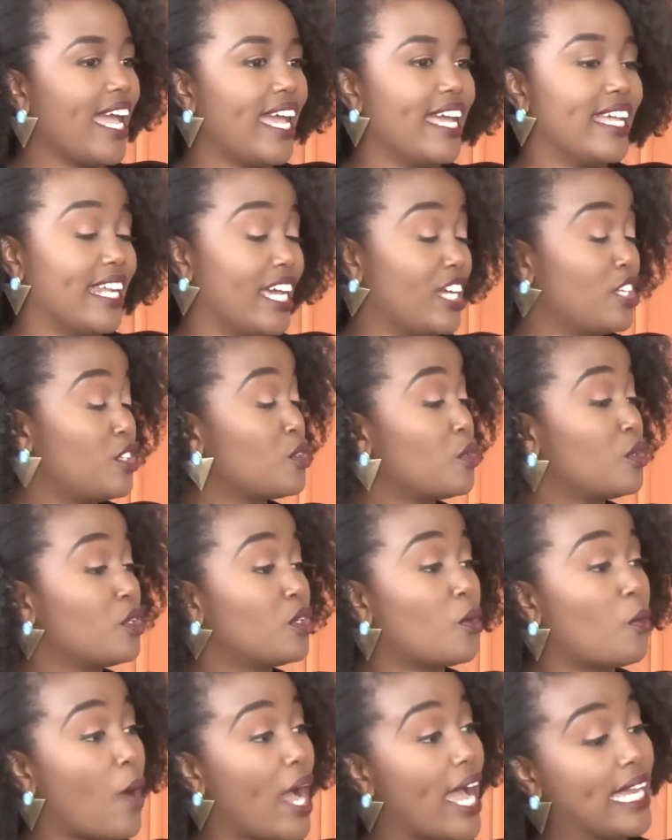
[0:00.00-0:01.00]
And I don't
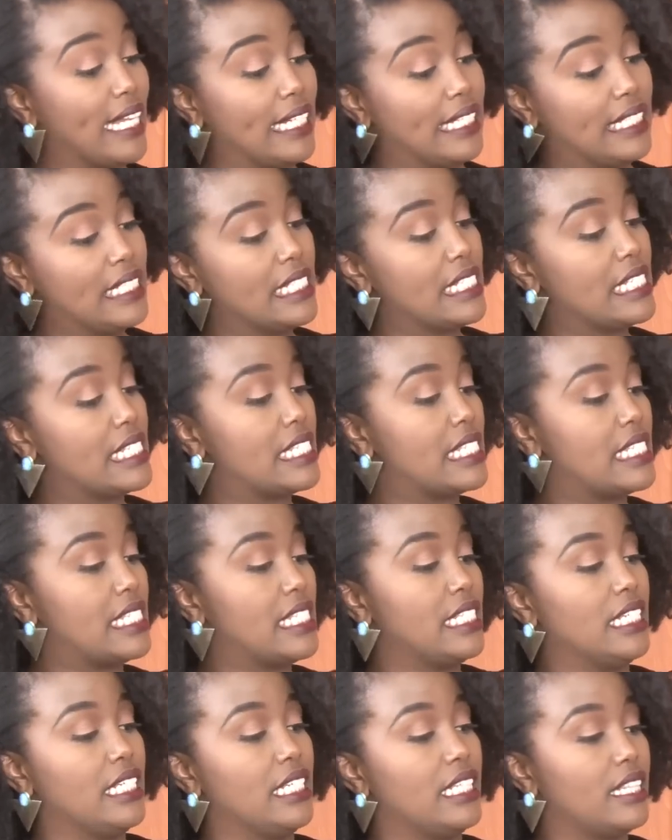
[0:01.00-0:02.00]
know why I didn't
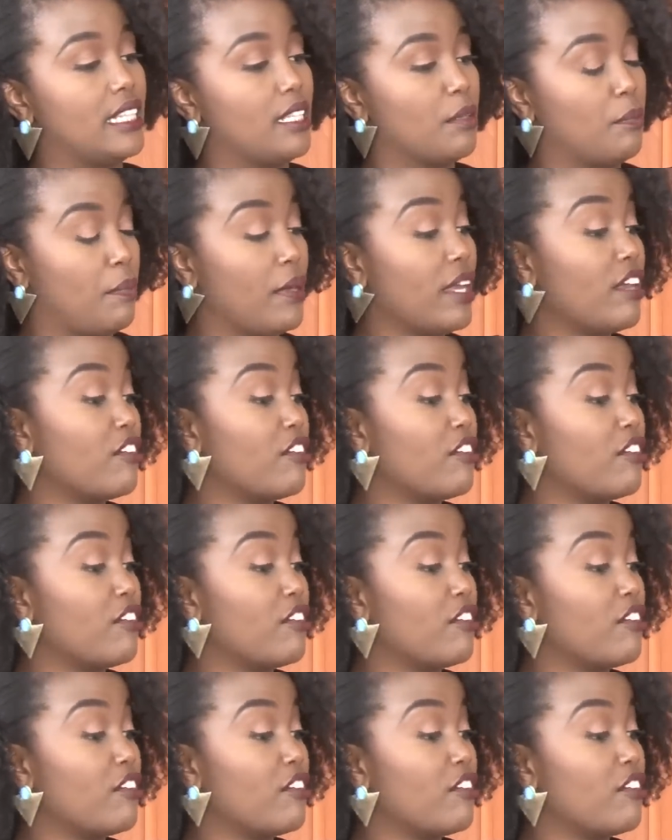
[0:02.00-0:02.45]
see the